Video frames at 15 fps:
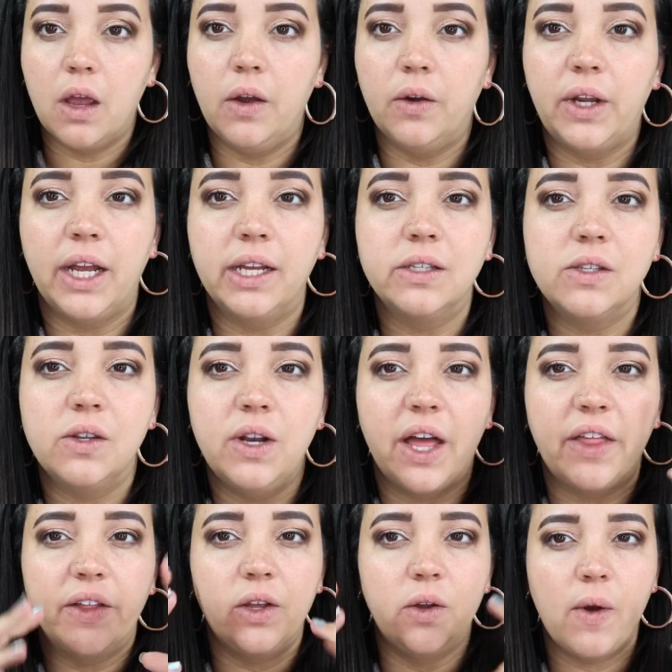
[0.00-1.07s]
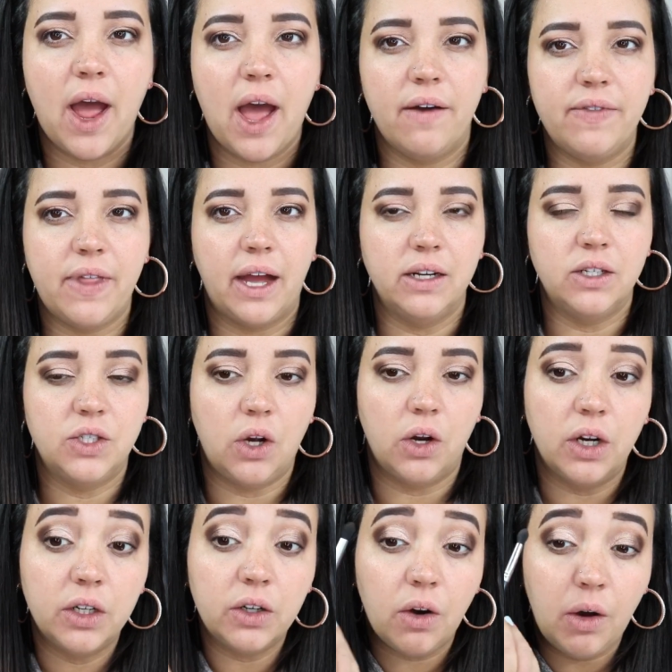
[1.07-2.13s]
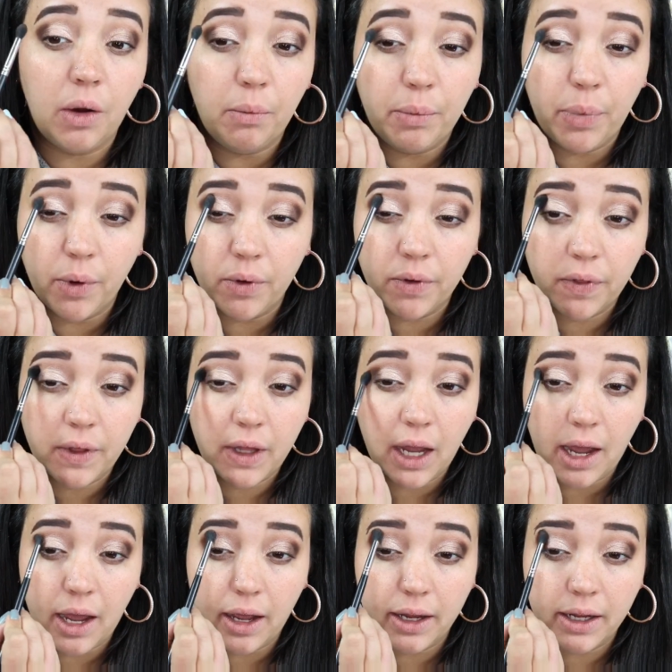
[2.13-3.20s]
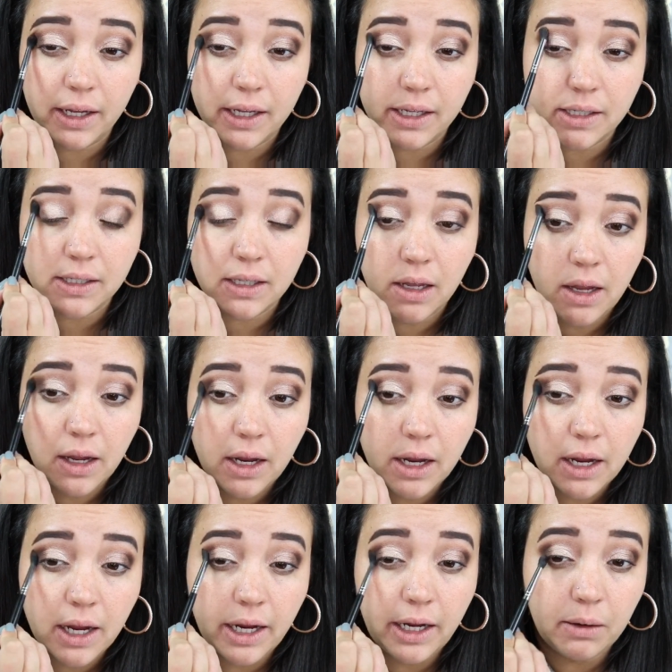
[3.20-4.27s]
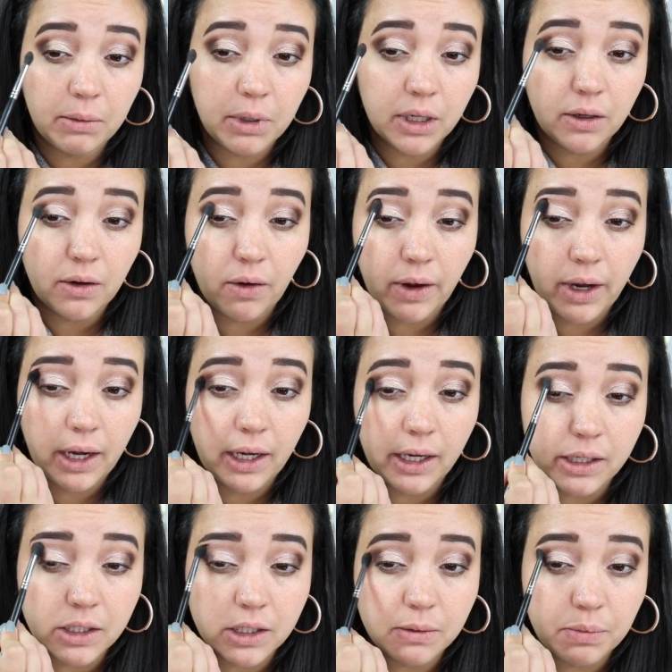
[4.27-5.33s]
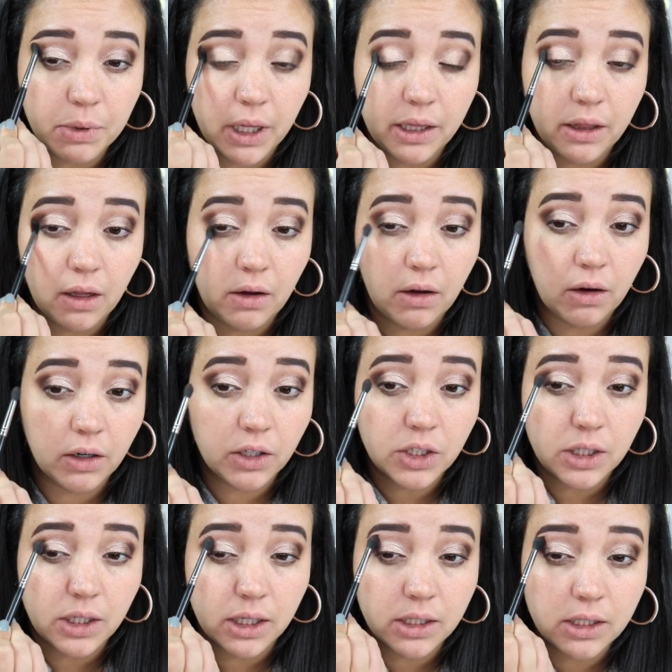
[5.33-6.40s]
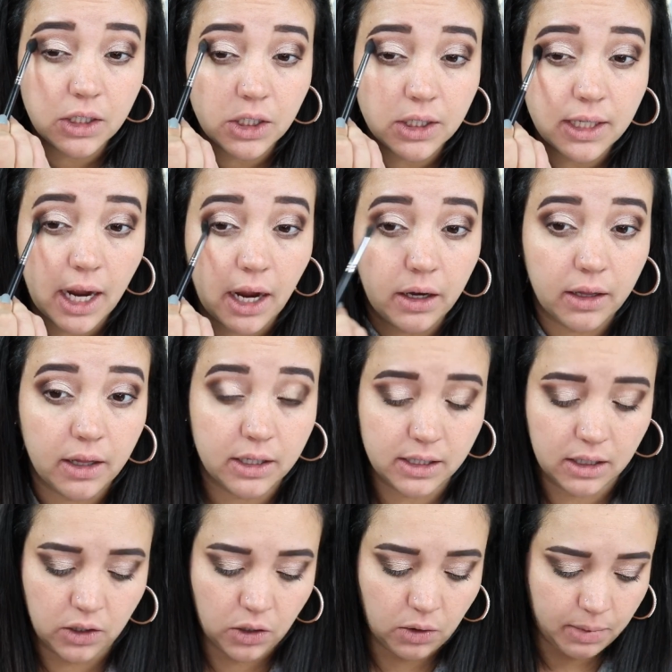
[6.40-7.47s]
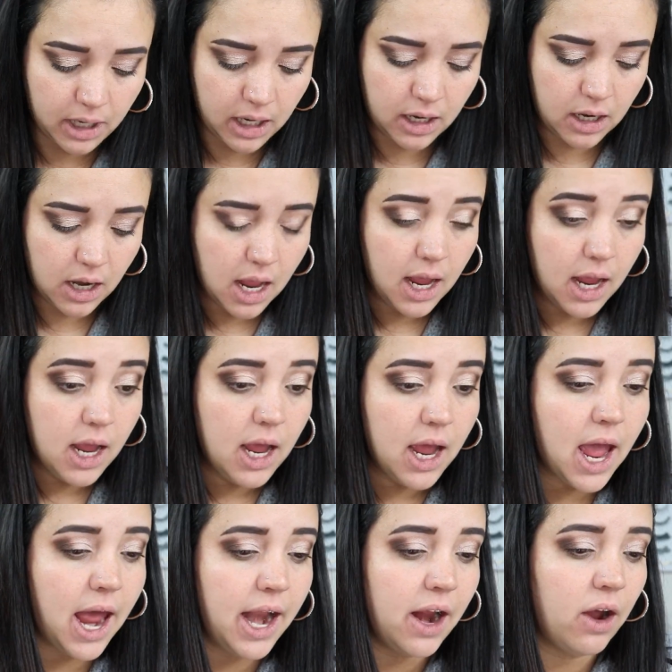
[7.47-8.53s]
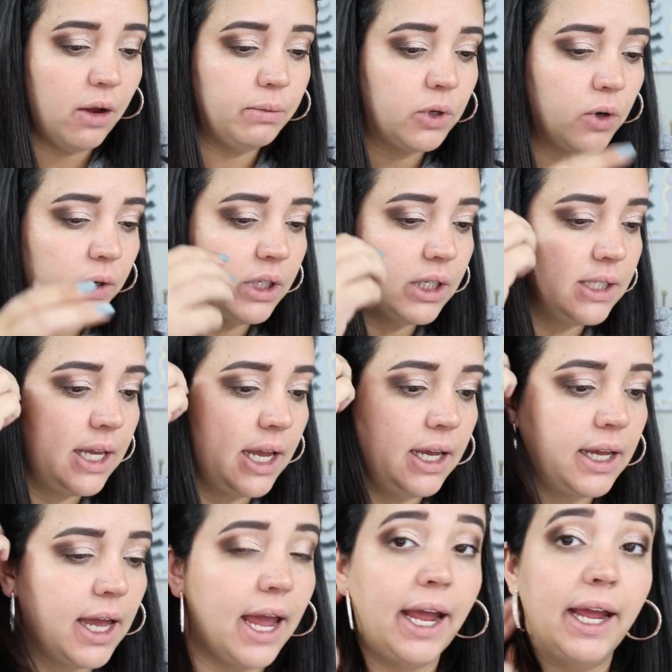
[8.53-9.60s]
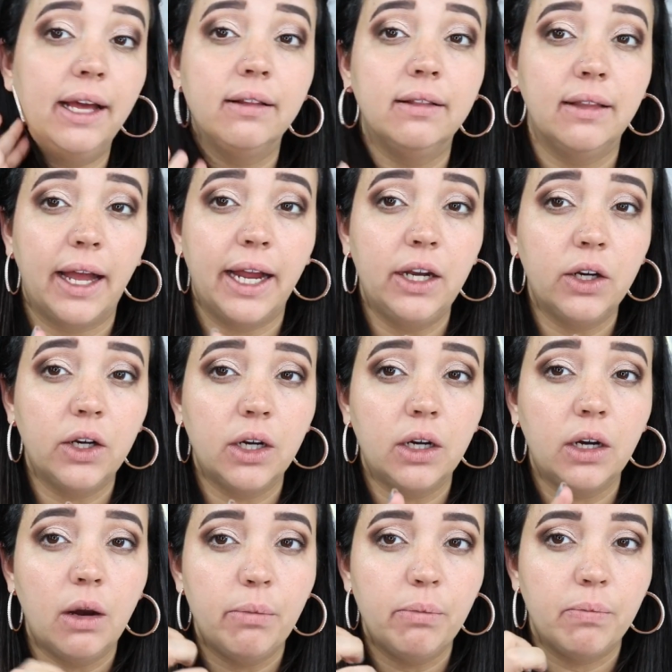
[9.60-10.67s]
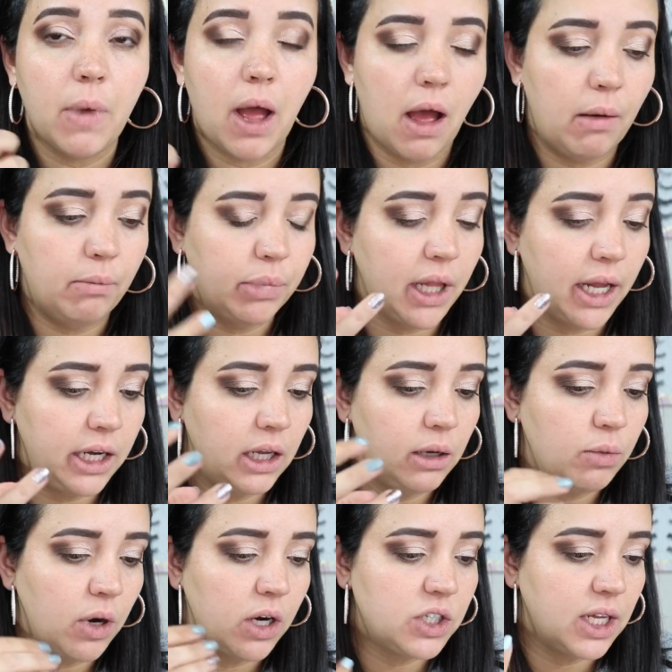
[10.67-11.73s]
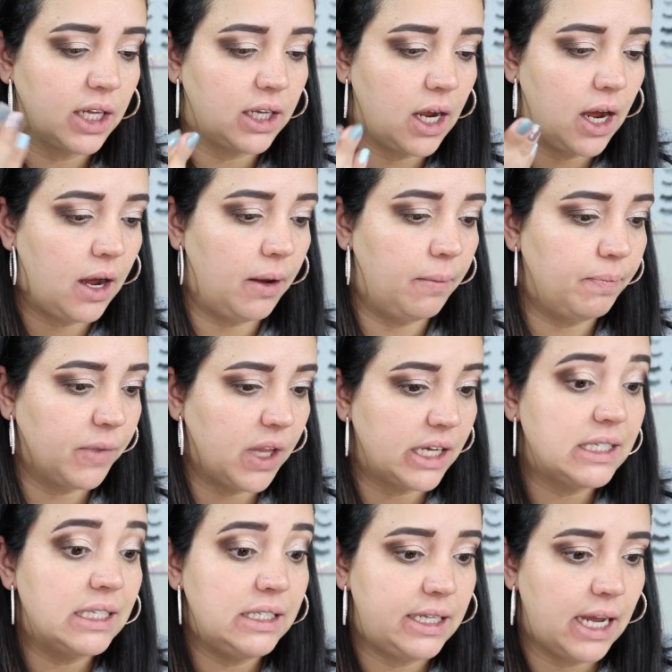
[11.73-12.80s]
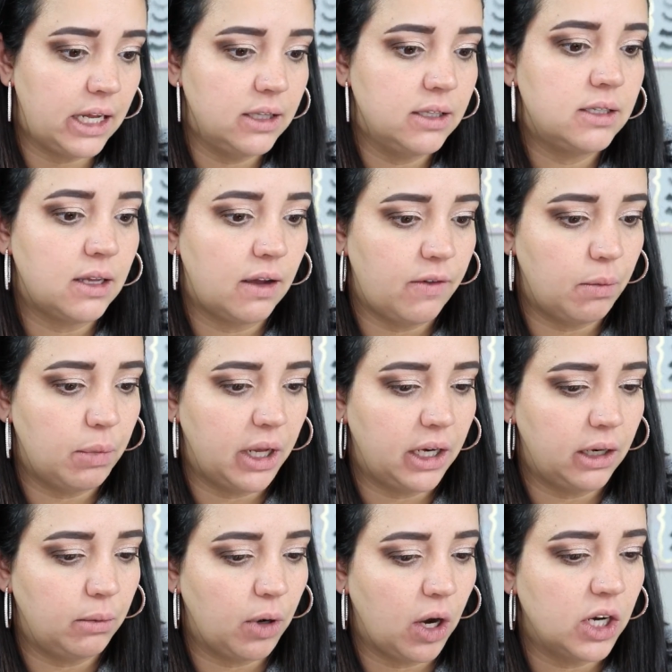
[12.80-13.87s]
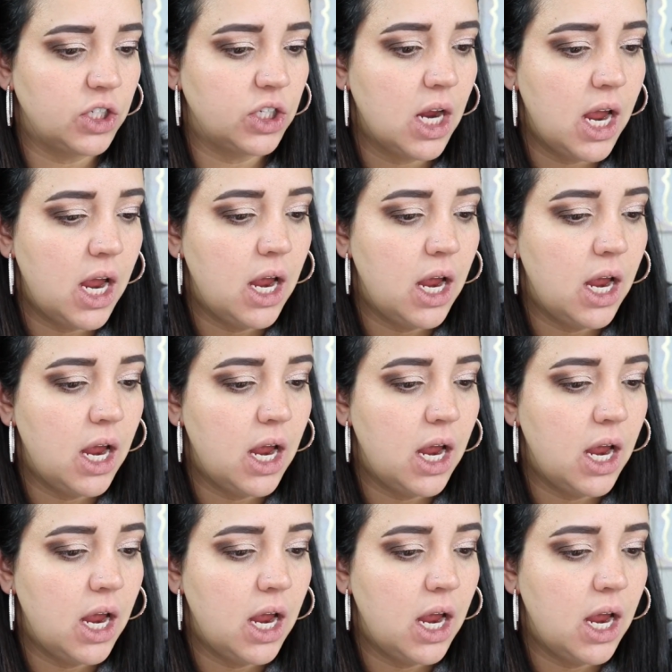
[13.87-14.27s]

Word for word: Okay, so now that you have that dark on both the eyes, I am going to go in and just blend the harshness just out of this a little bit. And now I'm going to take a lighter blending brush, like a less dense of a blending brush.